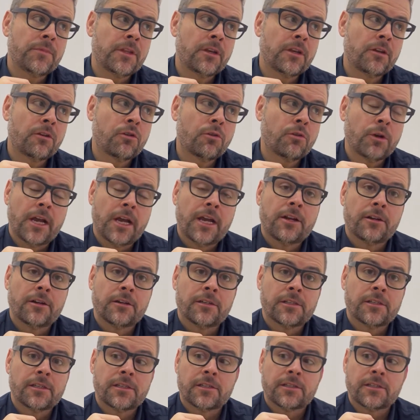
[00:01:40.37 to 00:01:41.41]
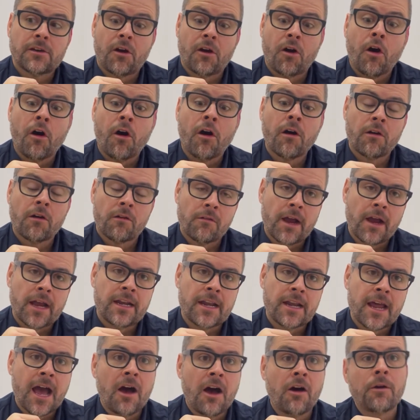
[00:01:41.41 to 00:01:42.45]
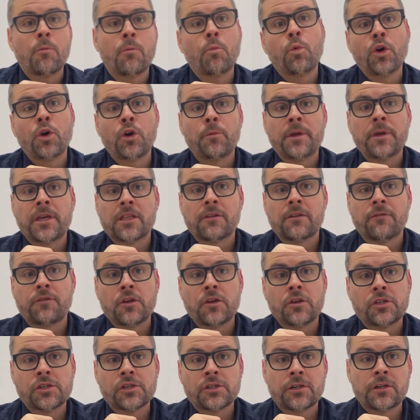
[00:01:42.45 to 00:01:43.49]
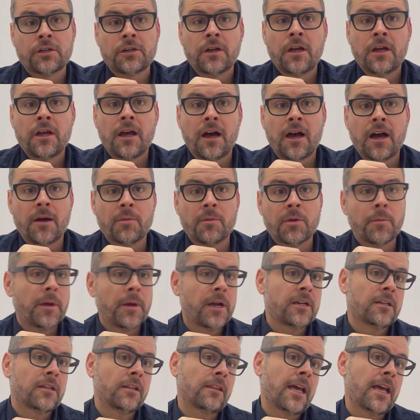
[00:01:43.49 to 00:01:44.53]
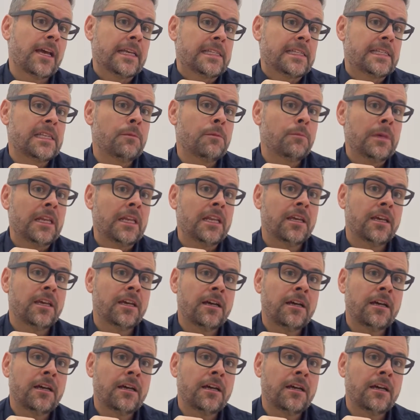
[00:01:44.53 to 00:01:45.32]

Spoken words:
creators are right now and will be in the future compared to legacy media.